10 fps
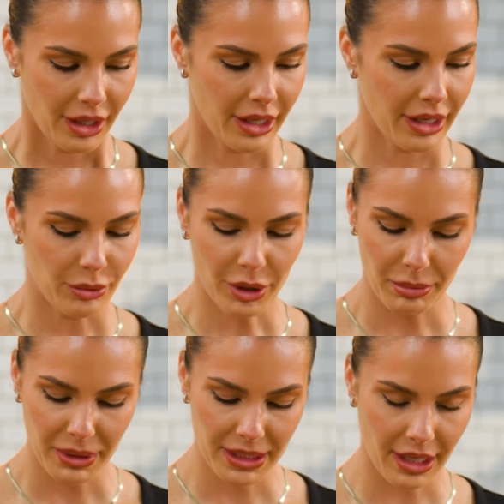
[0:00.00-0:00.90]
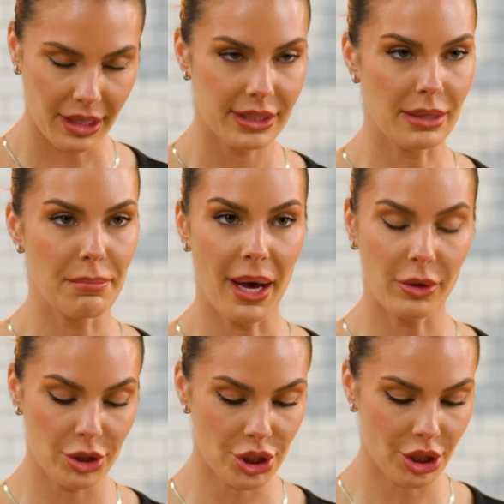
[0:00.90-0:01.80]
And we're gonna be taking some
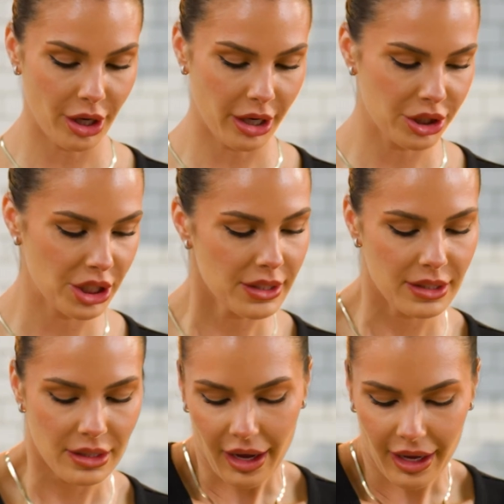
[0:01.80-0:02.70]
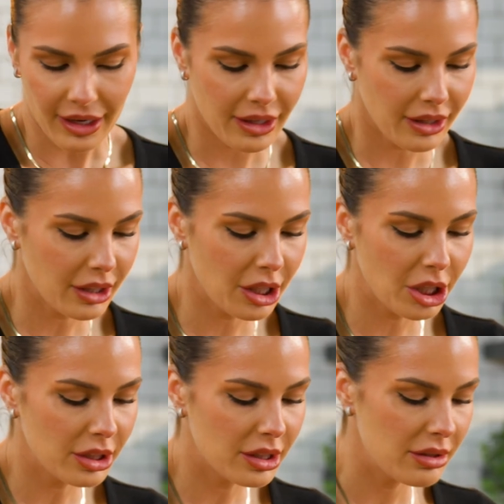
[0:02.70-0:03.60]
powdered sugar and just adding a
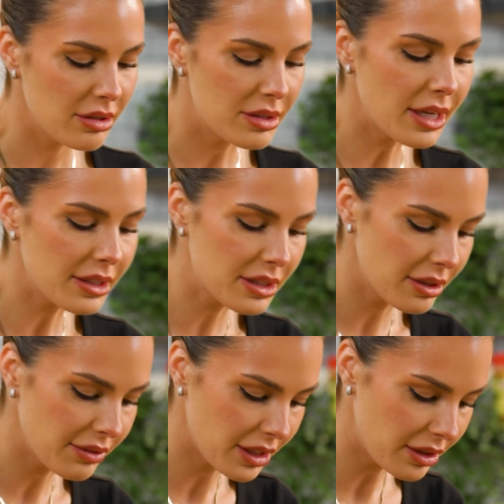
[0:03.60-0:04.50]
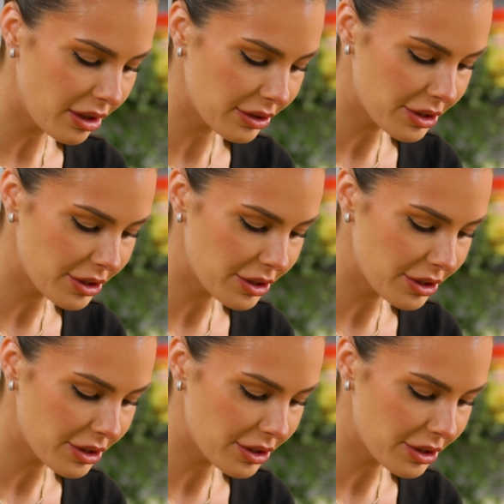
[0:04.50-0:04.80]
little dust of it on